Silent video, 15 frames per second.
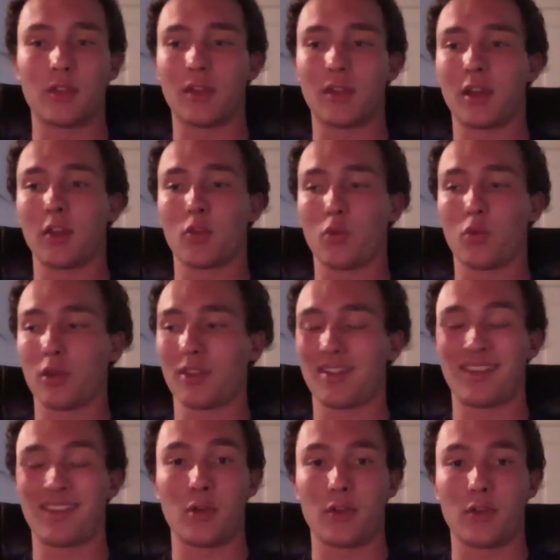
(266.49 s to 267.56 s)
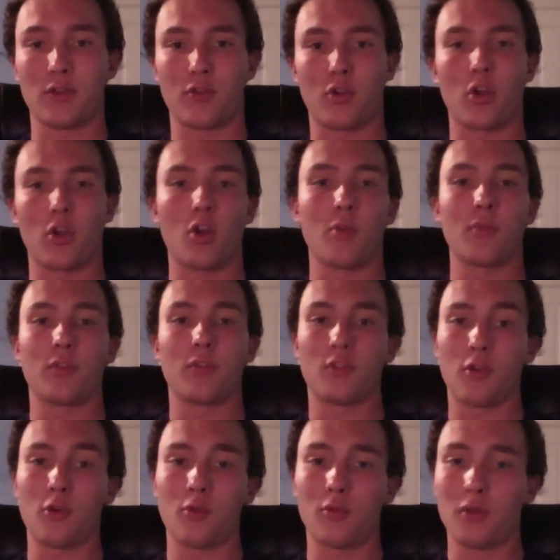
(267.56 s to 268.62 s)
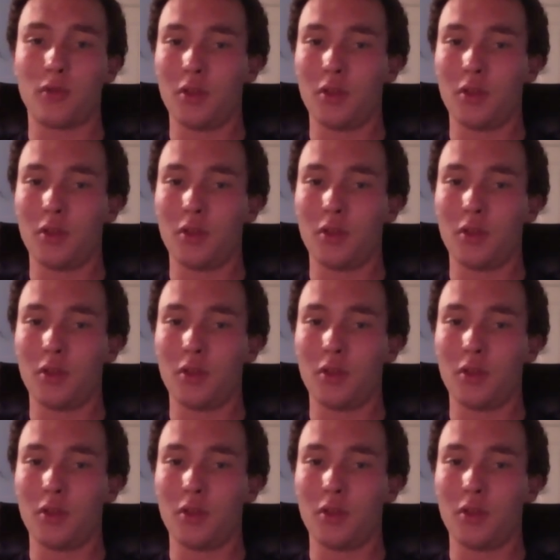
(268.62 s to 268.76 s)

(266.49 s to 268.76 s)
and I just wanted to see how they strung up, so